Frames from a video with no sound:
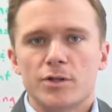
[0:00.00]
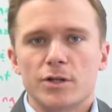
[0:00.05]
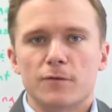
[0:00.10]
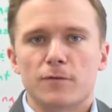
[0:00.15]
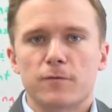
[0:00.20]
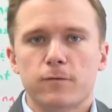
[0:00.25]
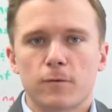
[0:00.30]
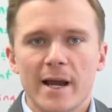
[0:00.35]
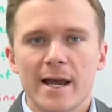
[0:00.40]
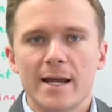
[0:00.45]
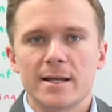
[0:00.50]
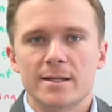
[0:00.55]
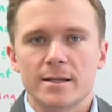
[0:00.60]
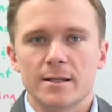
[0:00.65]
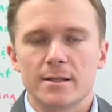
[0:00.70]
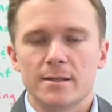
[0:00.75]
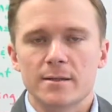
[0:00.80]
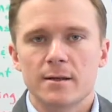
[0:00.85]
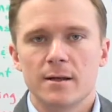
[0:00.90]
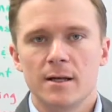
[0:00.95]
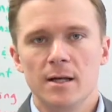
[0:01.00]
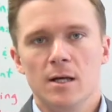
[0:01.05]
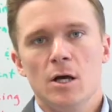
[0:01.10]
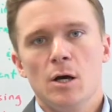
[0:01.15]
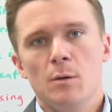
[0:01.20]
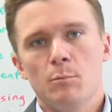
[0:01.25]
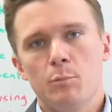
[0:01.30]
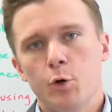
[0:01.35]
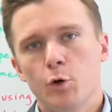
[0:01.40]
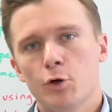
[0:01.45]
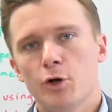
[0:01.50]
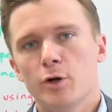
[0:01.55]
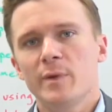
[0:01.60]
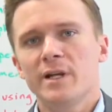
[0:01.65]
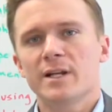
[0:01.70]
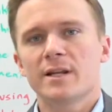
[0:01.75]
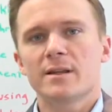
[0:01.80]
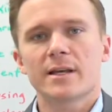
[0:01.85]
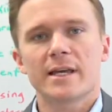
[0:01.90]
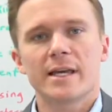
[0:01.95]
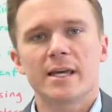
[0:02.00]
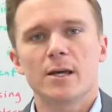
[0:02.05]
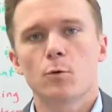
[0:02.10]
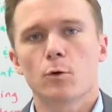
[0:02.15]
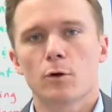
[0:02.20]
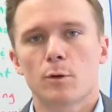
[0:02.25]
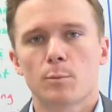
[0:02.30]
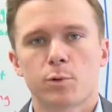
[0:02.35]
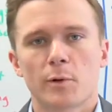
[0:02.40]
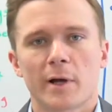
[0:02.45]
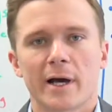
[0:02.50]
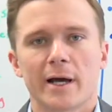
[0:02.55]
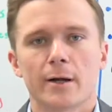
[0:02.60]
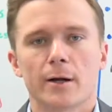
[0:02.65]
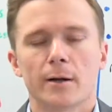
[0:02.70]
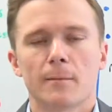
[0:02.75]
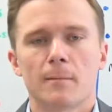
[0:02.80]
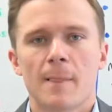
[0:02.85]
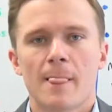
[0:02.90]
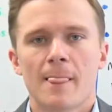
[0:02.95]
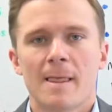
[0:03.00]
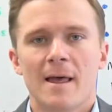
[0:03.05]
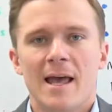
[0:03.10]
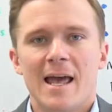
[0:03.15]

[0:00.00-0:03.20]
and phrases, put them into the Keyword Planner,